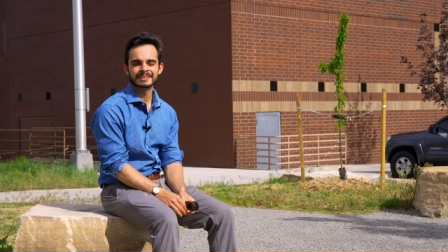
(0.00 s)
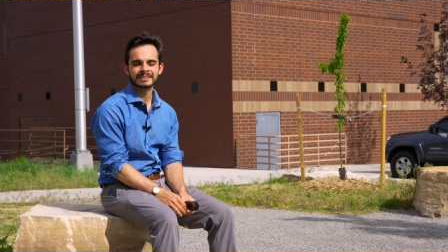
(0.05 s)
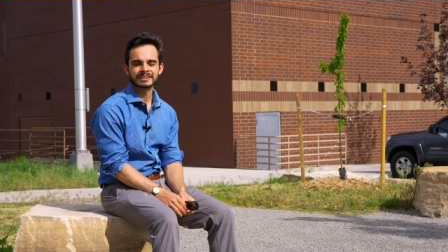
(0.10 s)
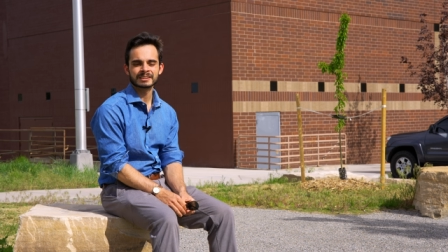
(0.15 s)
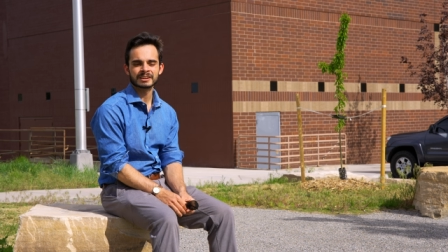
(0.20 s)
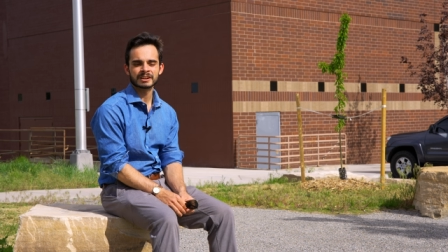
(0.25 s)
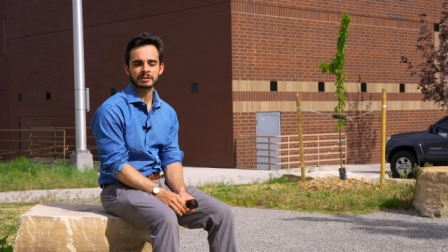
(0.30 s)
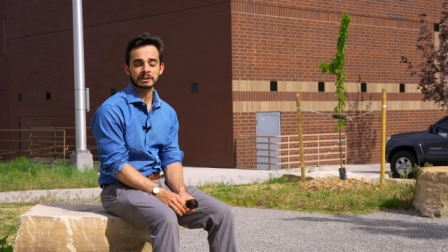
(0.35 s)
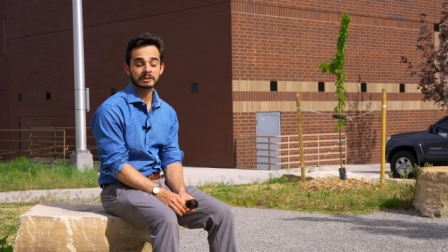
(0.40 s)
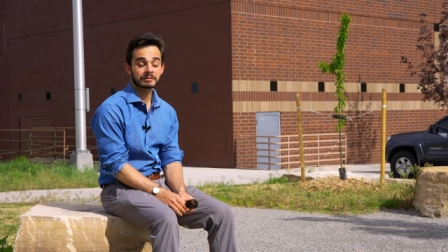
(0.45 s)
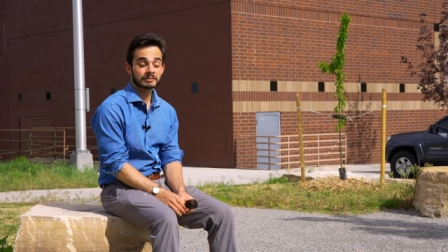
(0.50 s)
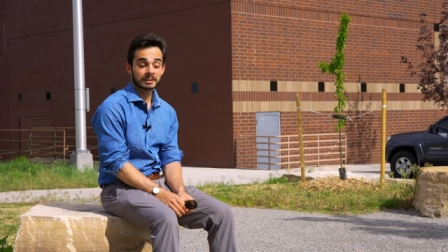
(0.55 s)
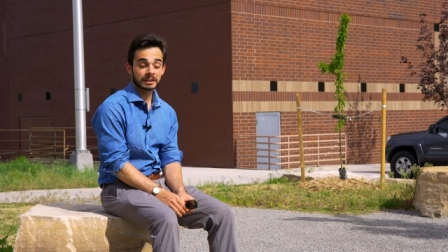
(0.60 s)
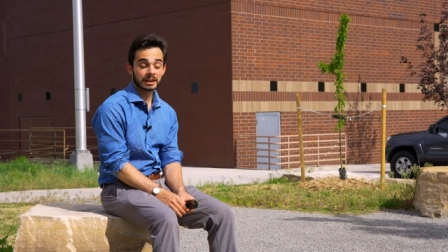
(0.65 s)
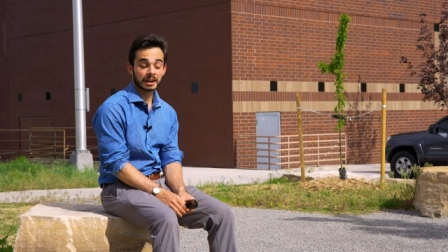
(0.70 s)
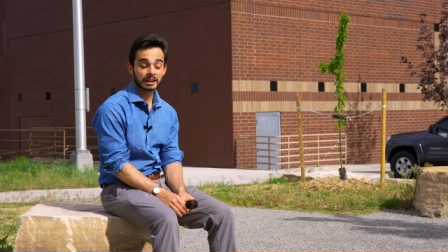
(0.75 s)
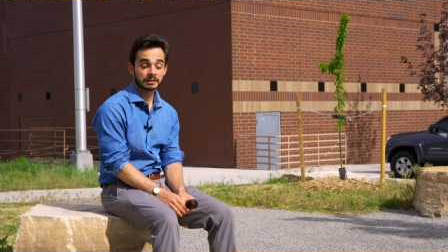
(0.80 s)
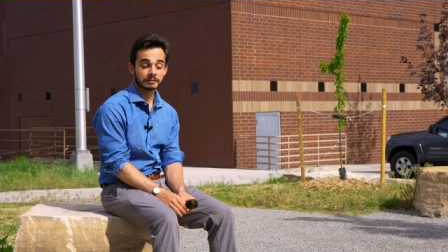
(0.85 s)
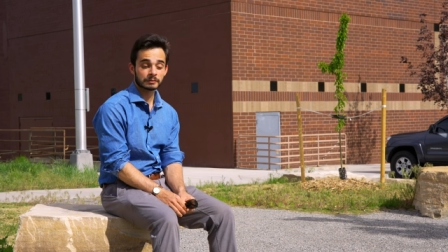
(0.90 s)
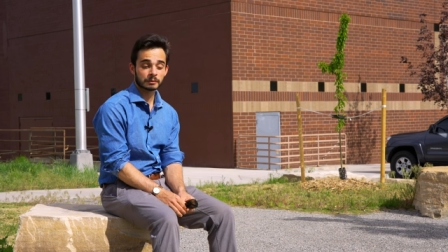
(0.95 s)
You know, even the
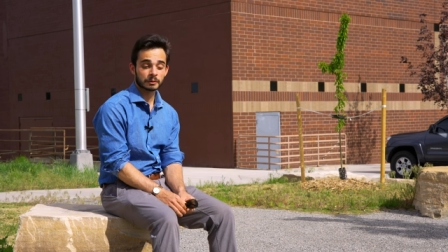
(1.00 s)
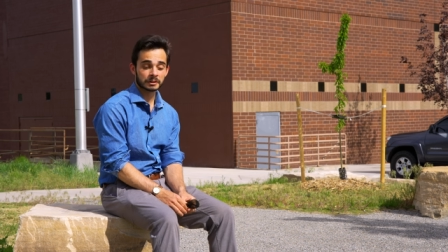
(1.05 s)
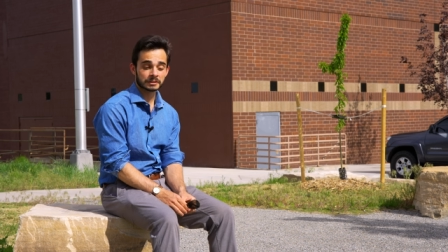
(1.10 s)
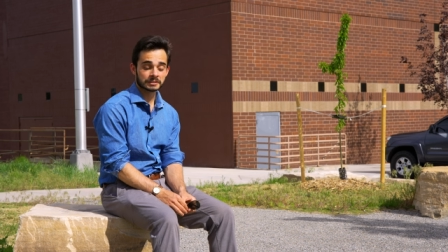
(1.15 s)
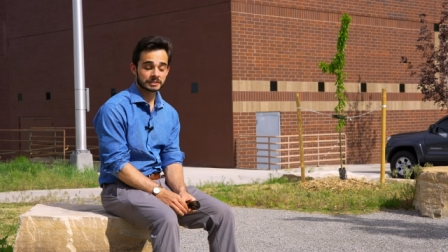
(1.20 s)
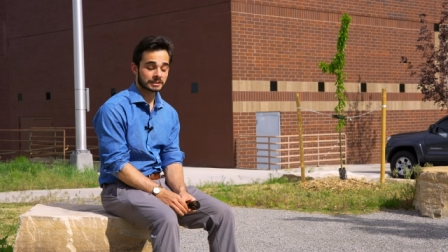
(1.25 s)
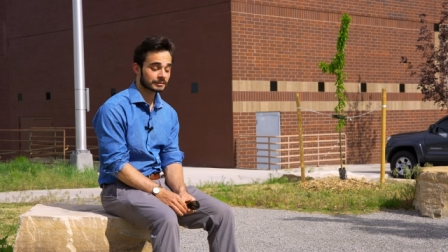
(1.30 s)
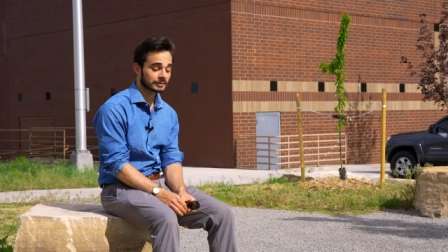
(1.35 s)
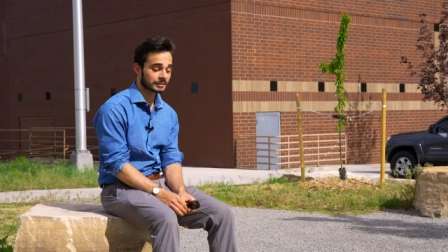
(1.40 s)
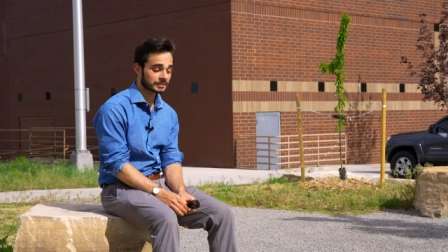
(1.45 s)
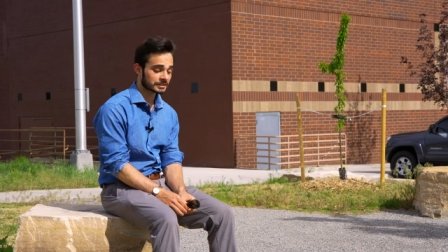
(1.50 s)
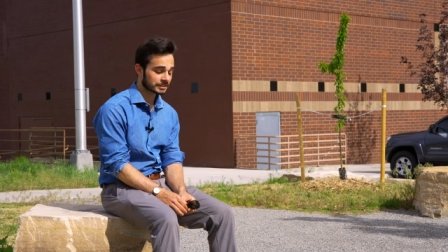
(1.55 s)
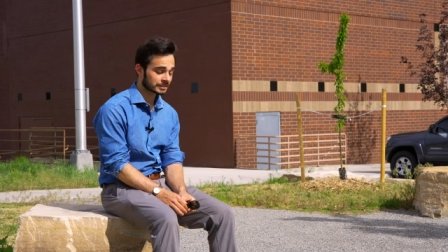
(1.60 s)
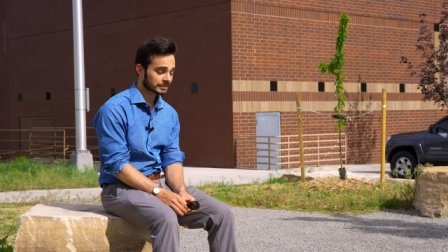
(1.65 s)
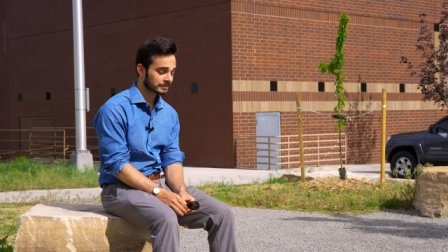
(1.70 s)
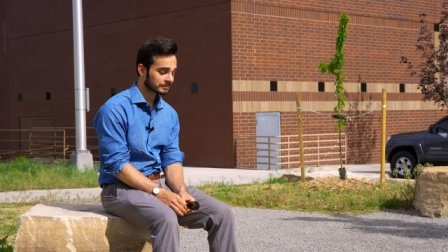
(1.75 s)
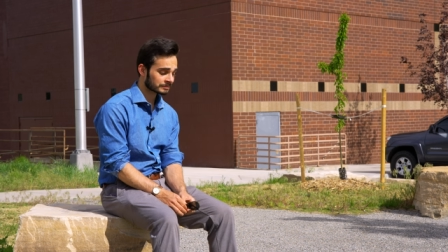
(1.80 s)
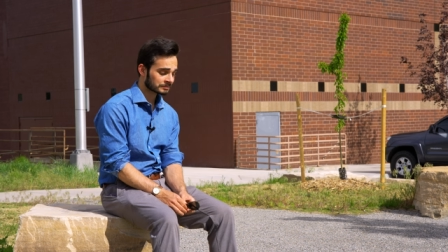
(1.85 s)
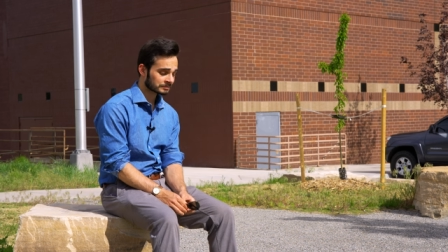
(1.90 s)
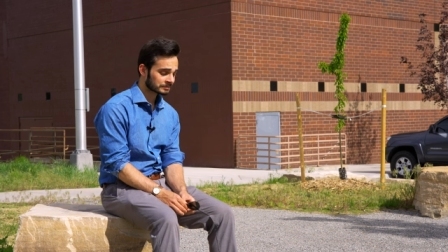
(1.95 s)
negative ones, even
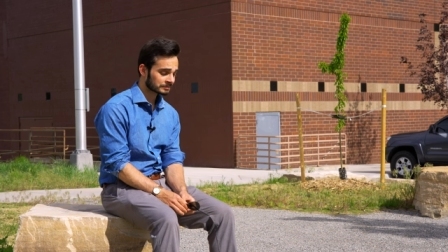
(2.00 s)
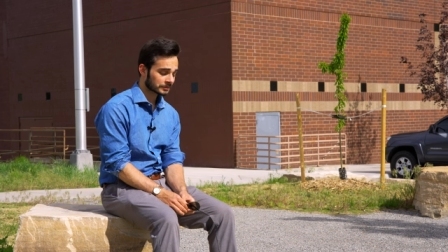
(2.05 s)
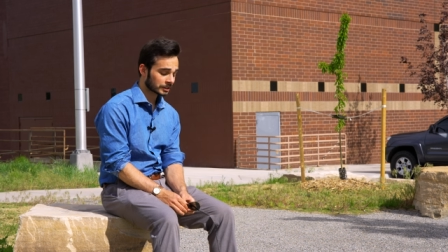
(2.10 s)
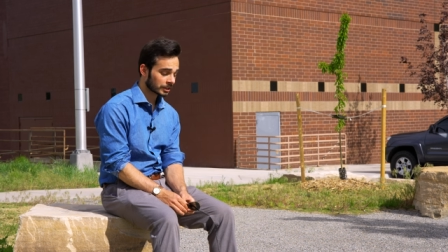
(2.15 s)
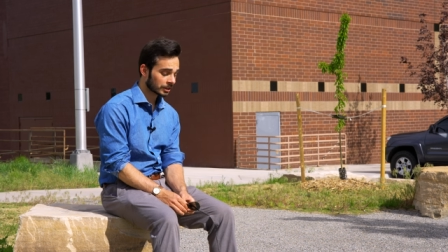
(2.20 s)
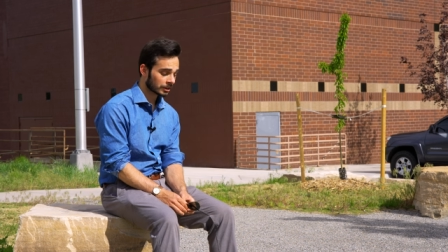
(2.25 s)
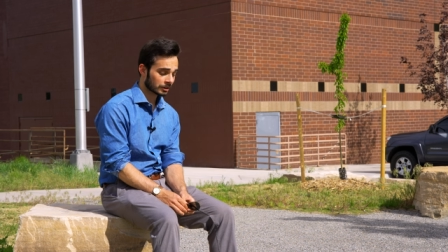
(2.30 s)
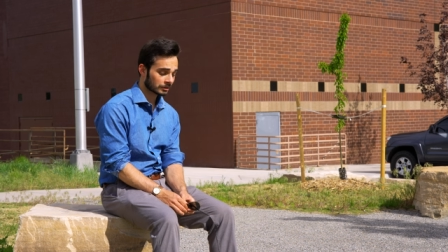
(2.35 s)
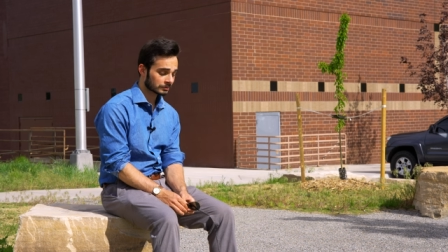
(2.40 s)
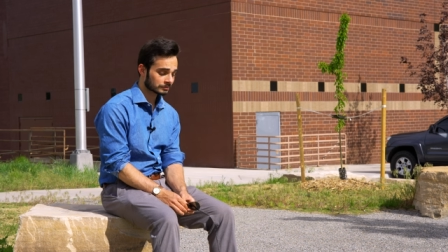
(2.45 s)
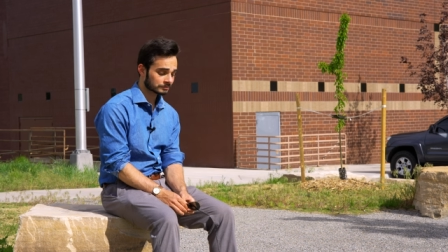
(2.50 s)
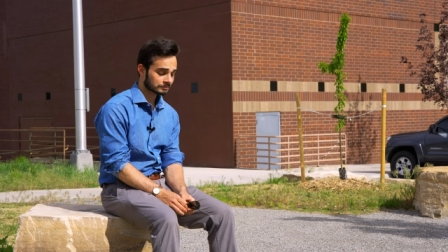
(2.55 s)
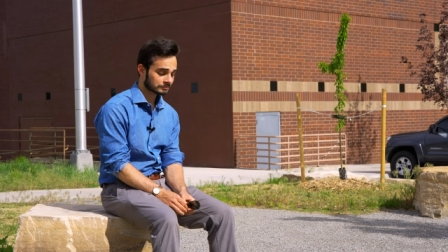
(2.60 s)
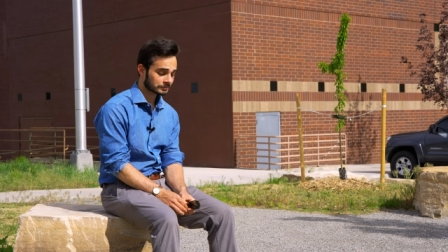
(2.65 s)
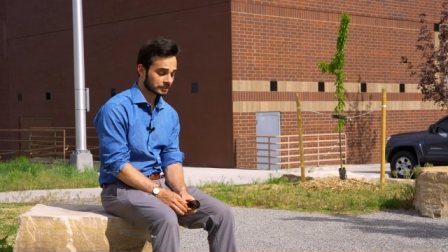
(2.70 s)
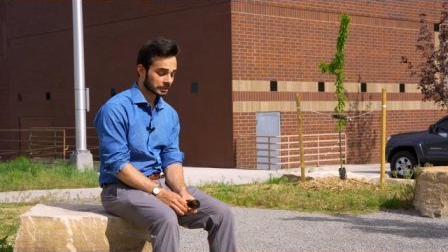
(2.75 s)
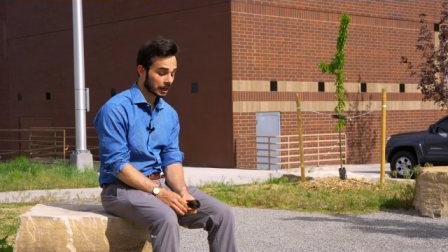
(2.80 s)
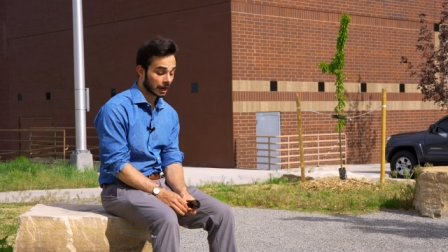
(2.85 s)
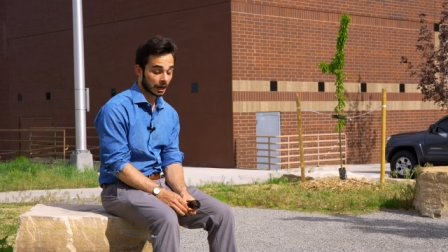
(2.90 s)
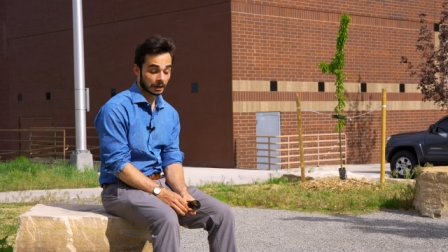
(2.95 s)
you know,
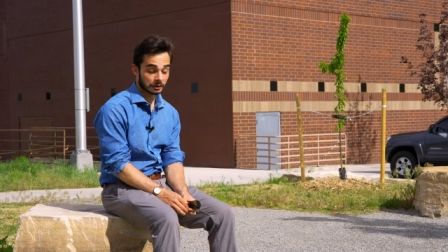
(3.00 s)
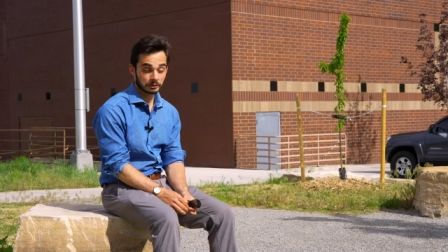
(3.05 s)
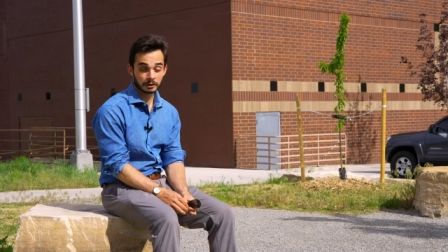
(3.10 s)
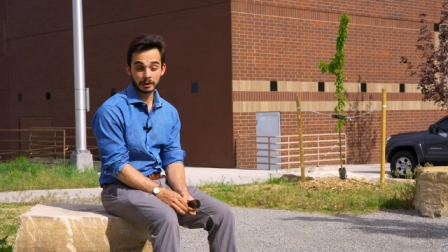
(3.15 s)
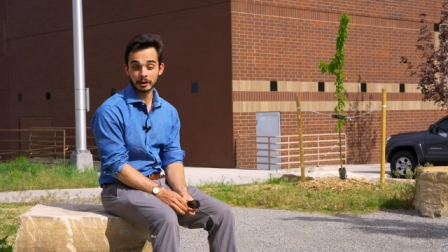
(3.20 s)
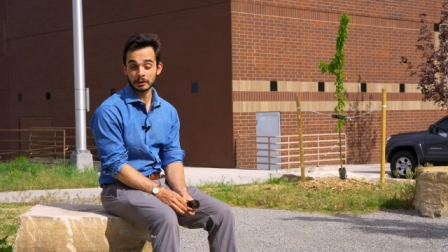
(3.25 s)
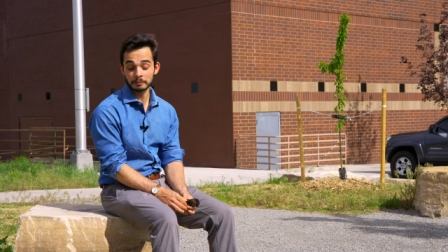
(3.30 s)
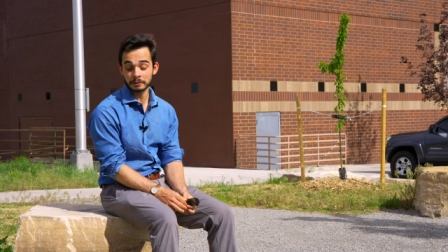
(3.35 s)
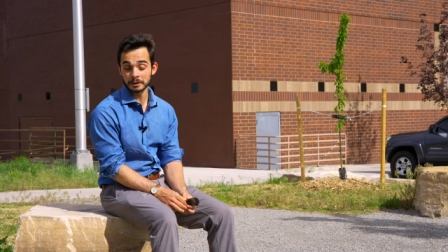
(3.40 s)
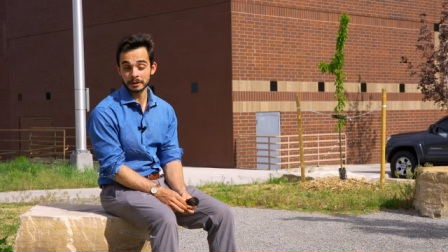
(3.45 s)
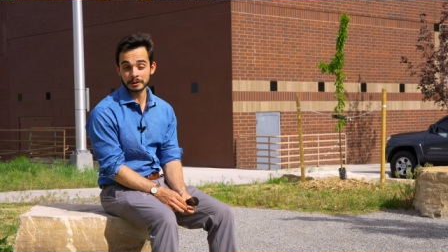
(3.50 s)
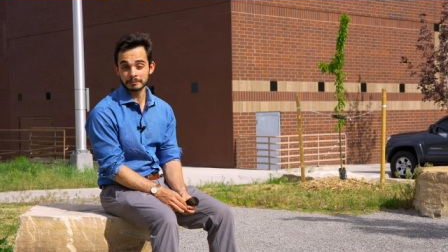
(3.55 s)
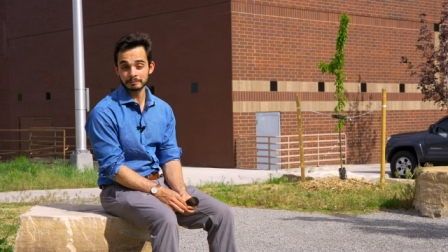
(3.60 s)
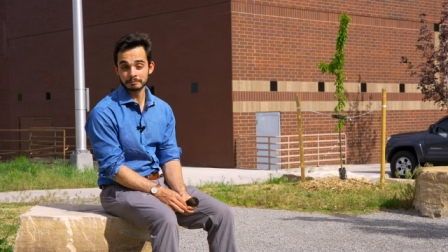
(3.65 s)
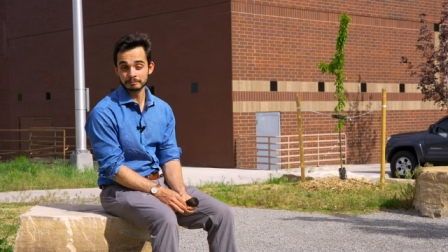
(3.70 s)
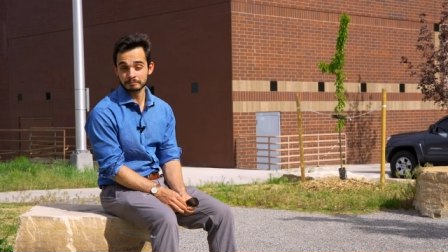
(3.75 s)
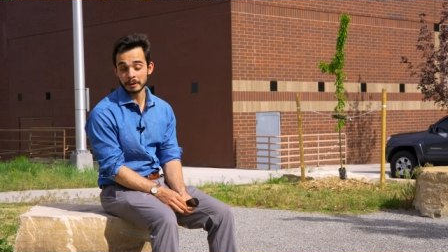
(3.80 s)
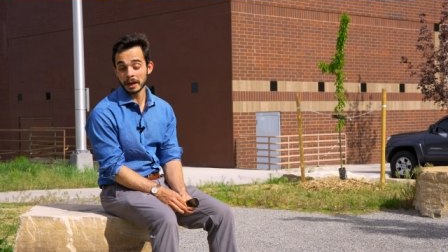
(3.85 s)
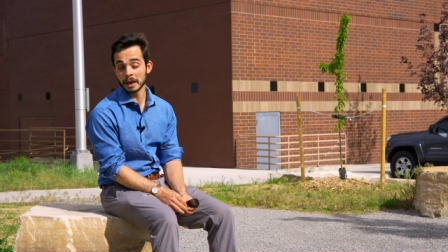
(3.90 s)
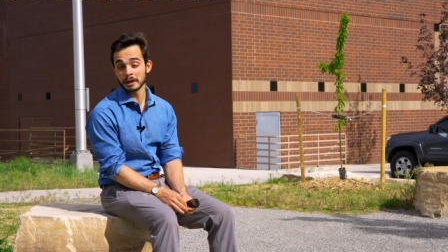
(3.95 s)
the guy who called me a
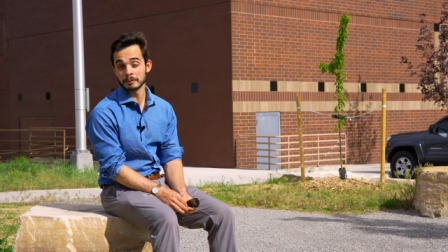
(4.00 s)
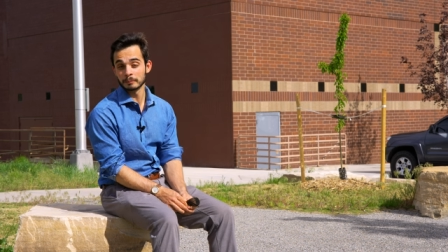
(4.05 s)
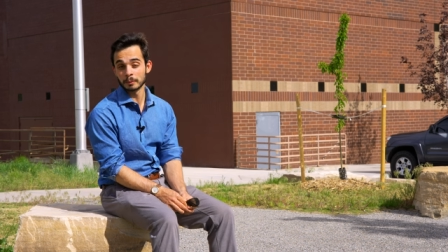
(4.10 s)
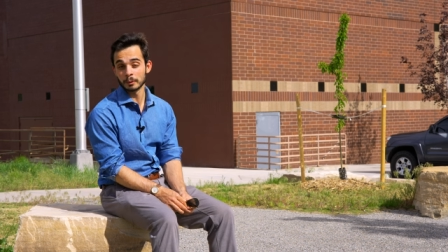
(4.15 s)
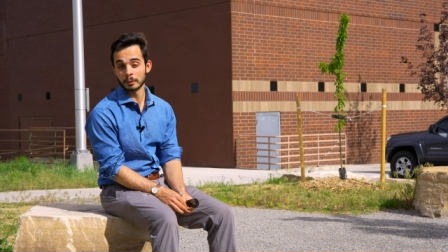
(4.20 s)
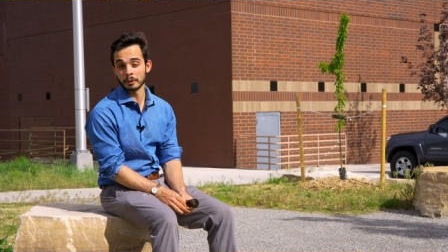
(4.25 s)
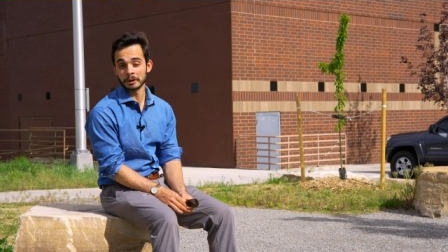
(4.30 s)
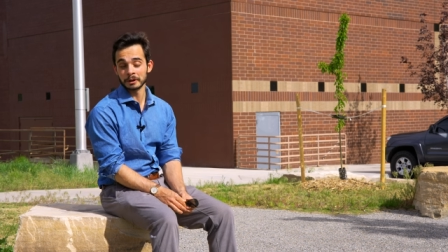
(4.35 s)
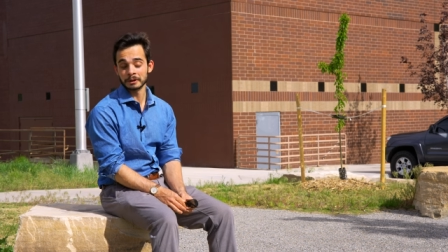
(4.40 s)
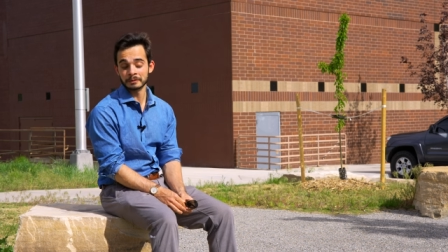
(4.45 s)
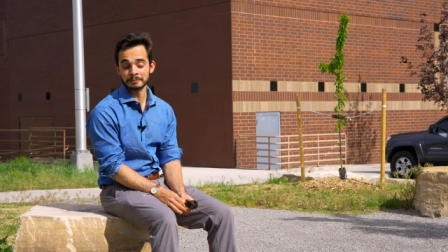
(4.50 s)
man boy.